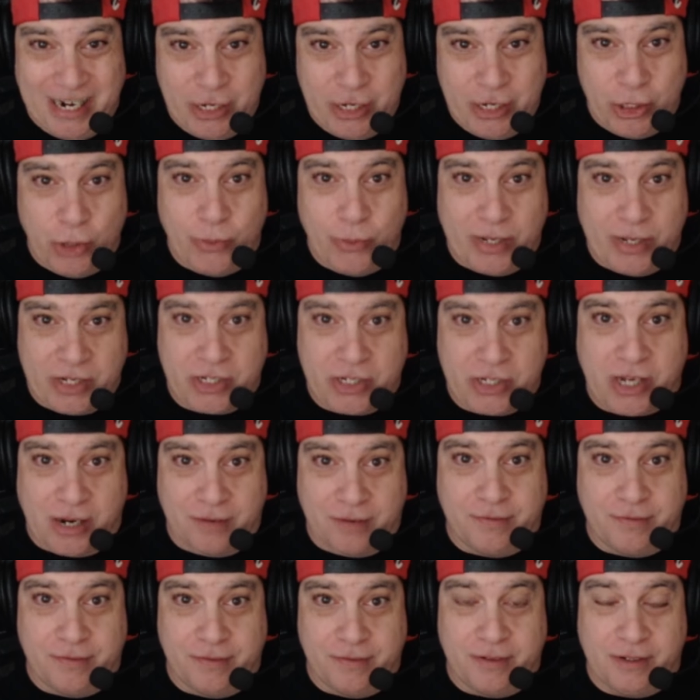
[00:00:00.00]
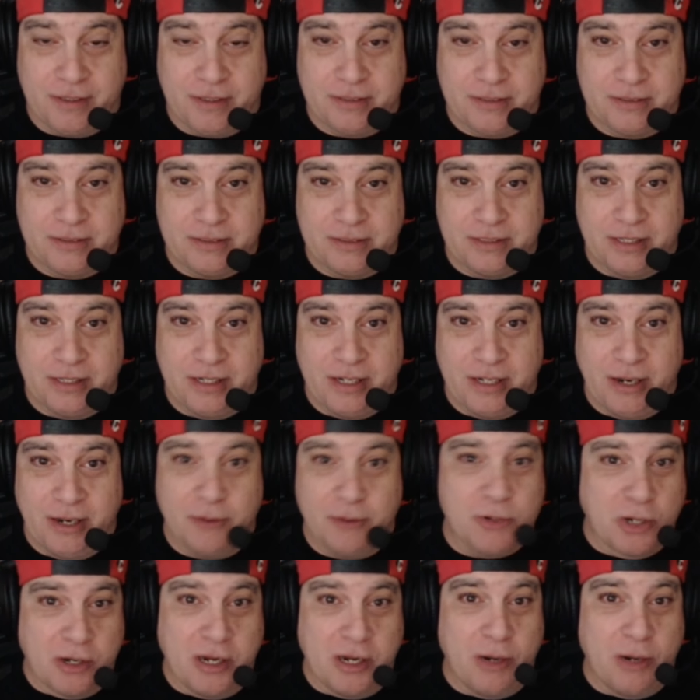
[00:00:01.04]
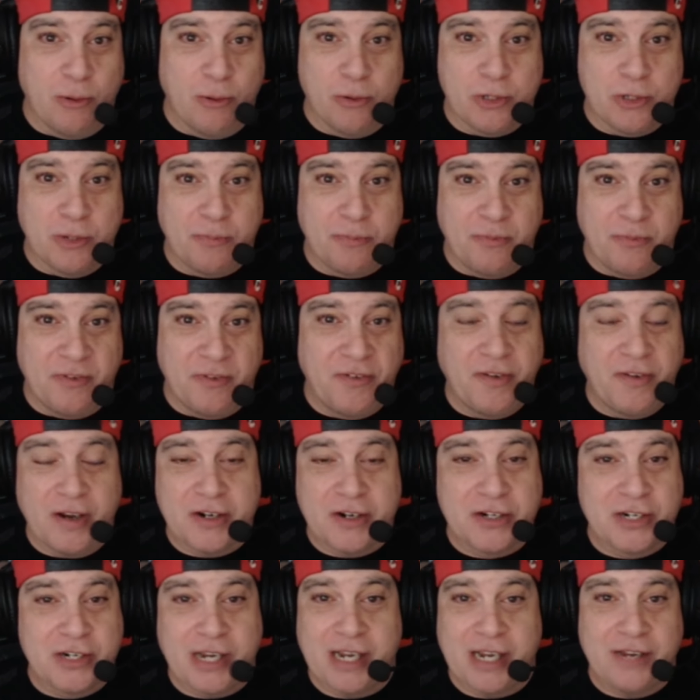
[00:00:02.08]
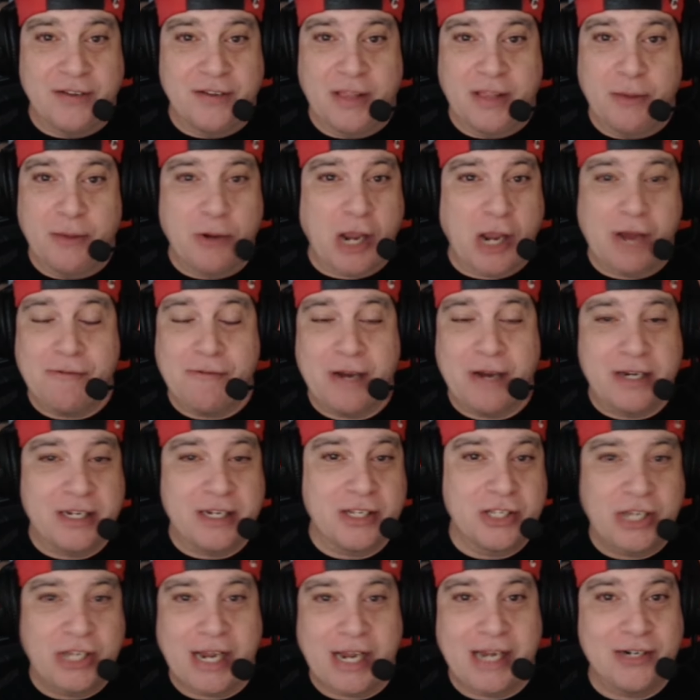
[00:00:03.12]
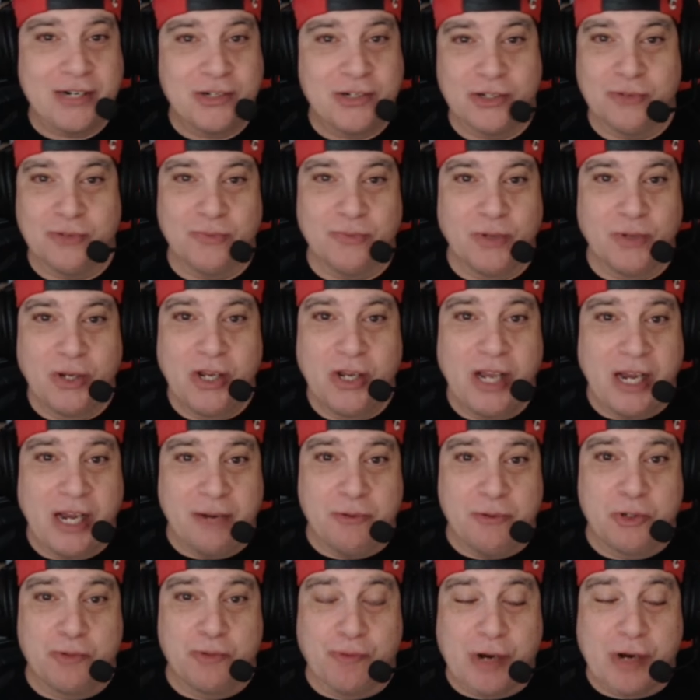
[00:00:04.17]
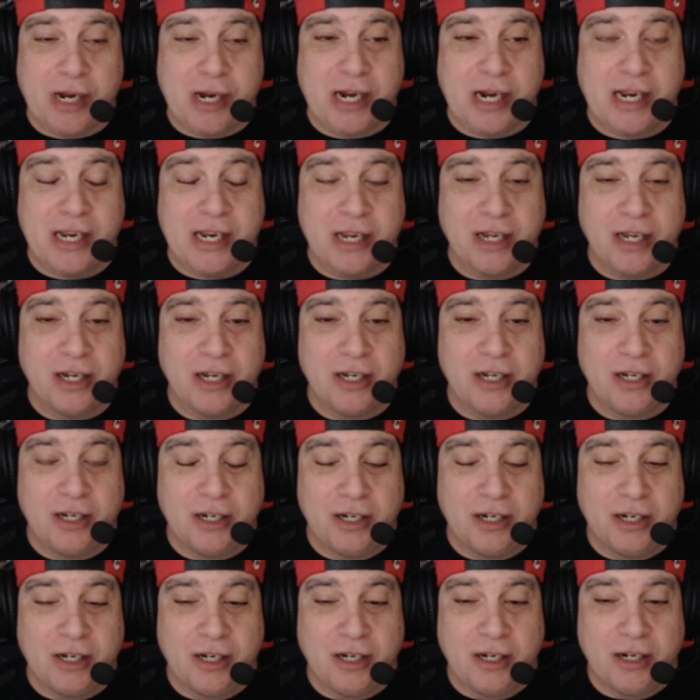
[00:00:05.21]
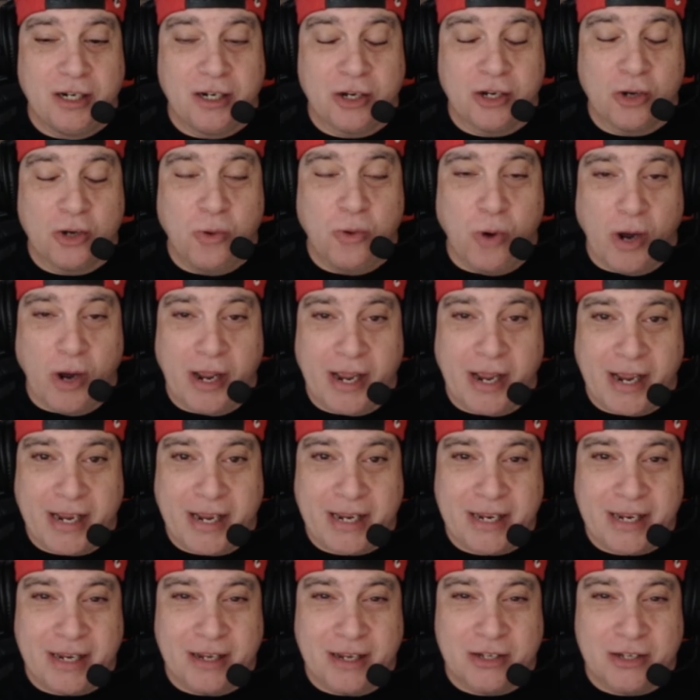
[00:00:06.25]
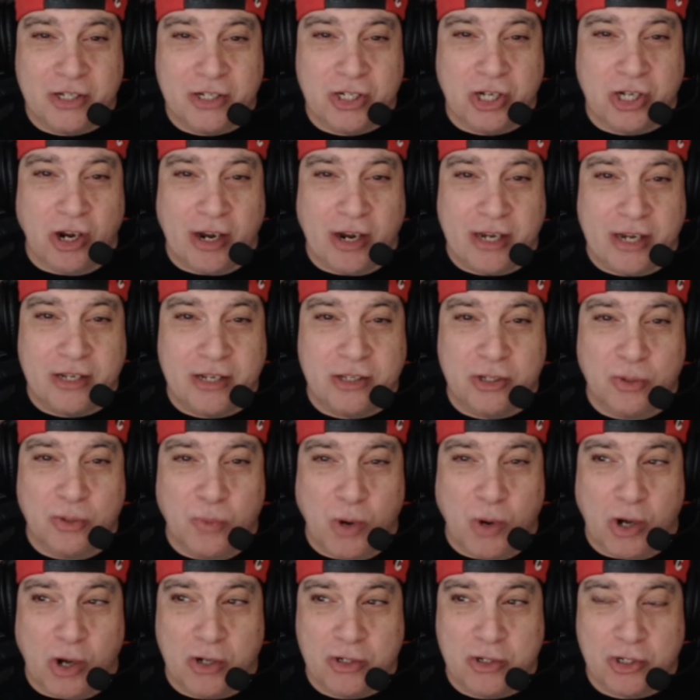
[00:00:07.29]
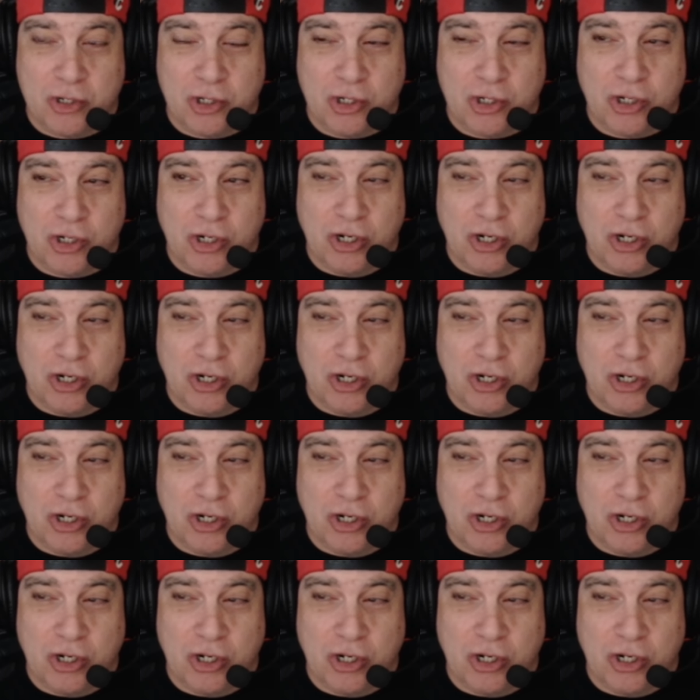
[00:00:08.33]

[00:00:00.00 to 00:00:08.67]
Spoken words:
knew their stuff. It was a fun day. They were going around in tandem, and it was really quite a sight to watch.